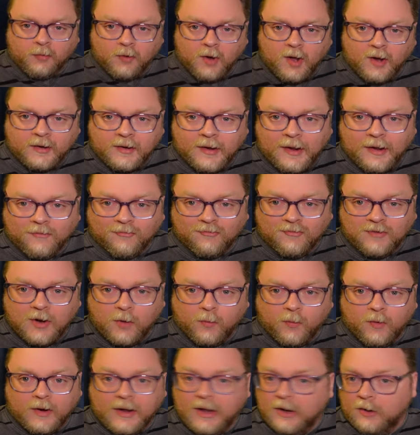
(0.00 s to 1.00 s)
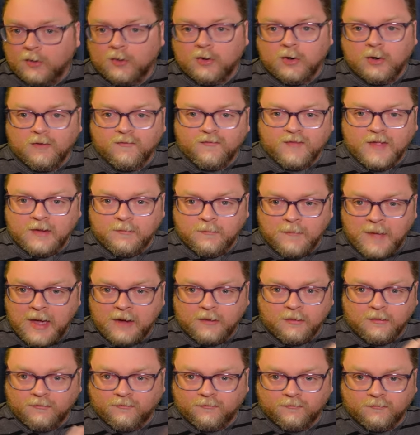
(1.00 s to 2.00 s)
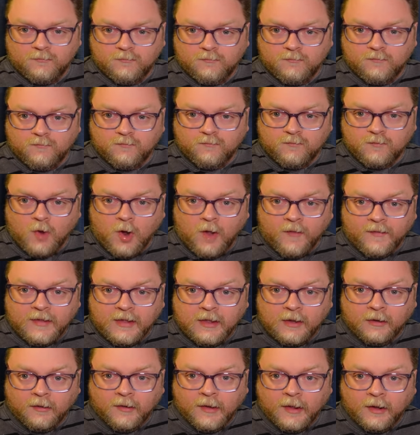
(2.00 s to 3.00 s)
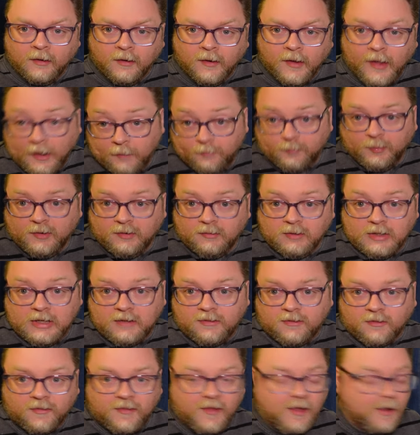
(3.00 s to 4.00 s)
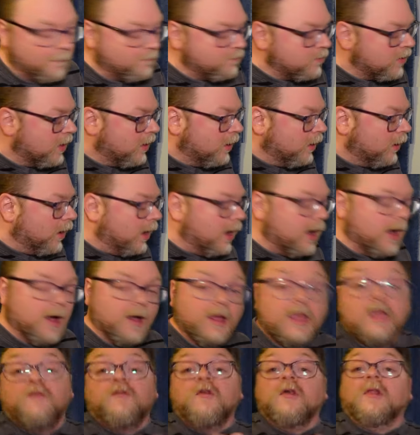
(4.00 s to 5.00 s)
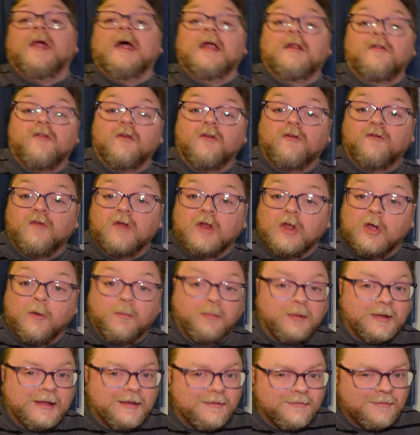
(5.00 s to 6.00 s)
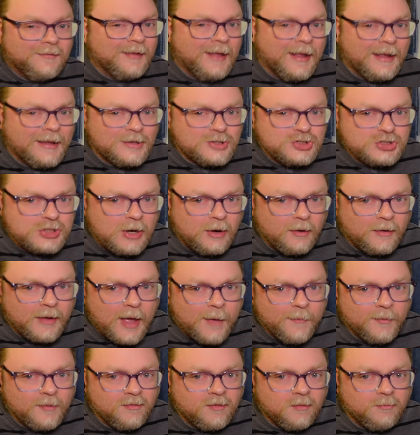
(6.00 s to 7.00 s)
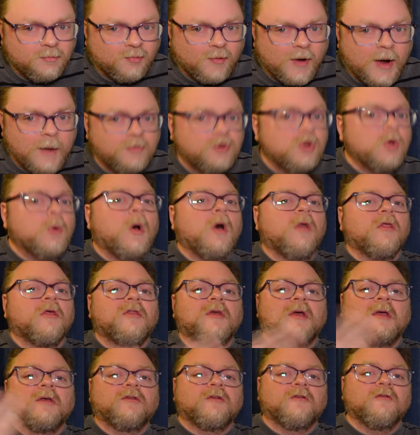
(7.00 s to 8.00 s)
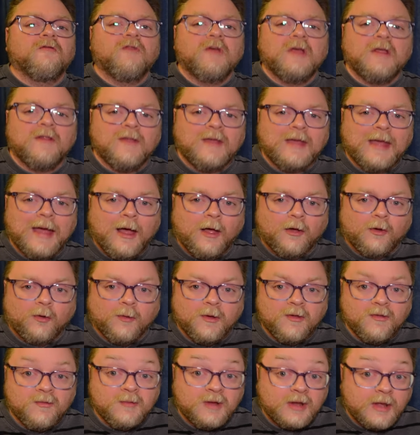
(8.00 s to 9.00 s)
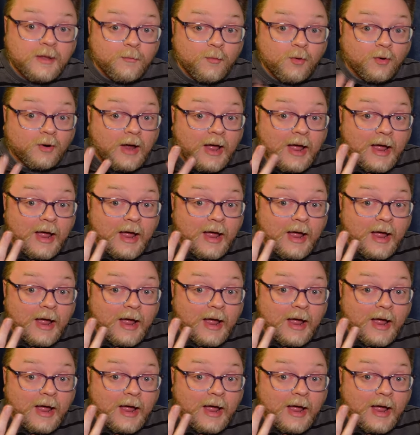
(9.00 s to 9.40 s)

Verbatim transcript: broadcast network. I don't know if that matters on the internet or not, but it's a thing. Uh, if you like this video, please like, share, comment, subscribe, do all the things to feed the algorithm to get more